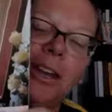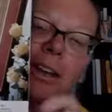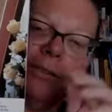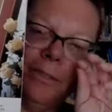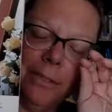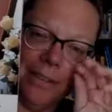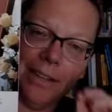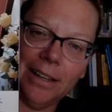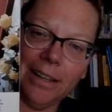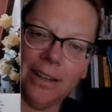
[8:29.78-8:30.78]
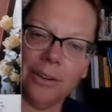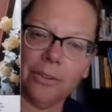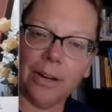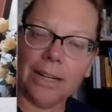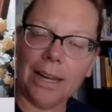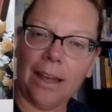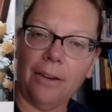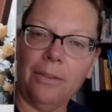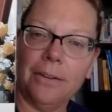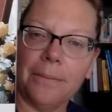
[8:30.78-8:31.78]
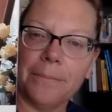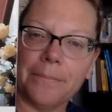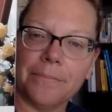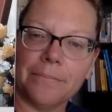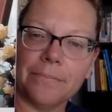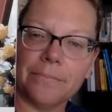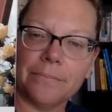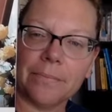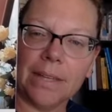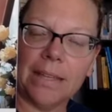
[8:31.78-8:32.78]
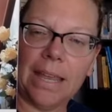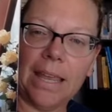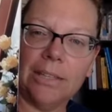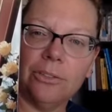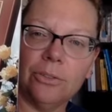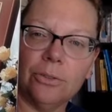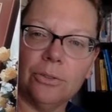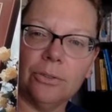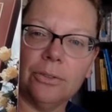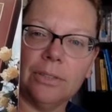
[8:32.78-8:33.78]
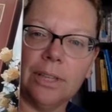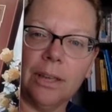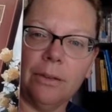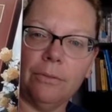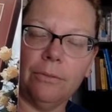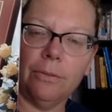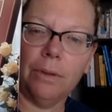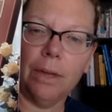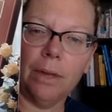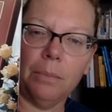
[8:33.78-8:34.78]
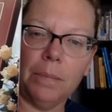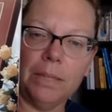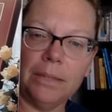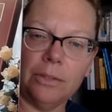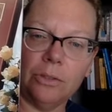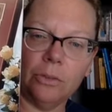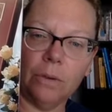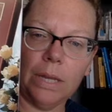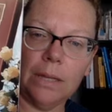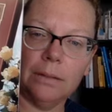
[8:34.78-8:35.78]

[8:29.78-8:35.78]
on right now. The Angels of Peace and Joy